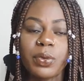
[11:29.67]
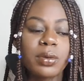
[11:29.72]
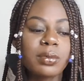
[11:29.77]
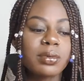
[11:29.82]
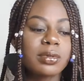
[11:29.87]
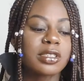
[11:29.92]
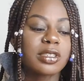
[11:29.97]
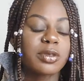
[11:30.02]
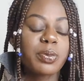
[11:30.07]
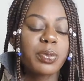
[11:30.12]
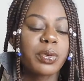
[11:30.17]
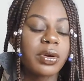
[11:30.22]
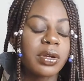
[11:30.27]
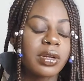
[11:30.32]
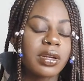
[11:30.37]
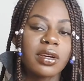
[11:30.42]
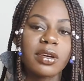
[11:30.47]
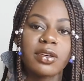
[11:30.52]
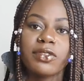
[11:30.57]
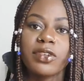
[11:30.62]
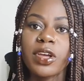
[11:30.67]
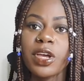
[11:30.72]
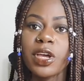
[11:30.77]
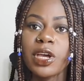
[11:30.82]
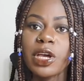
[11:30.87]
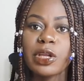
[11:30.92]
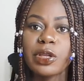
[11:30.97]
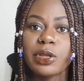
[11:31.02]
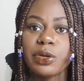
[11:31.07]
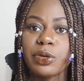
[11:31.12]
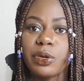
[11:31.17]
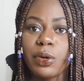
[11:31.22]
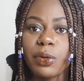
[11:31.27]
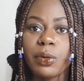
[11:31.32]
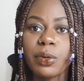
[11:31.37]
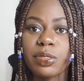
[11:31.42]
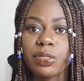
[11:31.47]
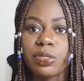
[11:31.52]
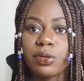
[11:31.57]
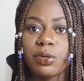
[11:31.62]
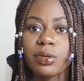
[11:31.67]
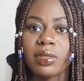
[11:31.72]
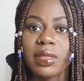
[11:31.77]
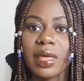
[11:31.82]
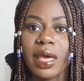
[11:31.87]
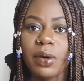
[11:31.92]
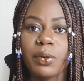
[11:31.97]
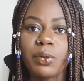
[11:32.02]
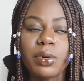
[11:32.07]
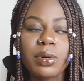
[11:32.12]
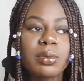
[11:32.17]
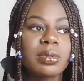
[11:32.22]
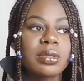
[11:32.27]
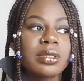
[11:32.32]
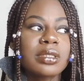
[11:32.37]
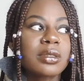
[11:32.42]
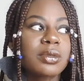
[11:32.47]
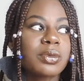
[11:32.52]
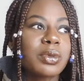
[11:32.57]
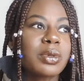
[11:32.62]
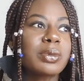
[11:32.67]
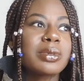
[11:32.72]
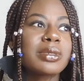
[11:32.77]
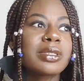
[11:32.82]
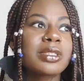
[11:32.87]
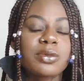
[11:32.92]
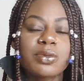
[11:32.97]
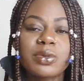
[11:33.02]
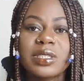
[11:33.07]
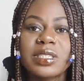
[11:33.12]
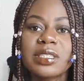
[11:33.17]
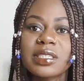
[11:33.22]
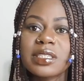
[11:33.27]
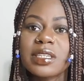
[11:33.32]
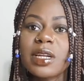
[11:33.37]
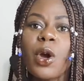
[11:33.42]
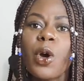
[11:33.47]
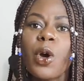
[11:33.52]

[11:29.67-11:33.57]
What was the point of you going through that? What was the reason?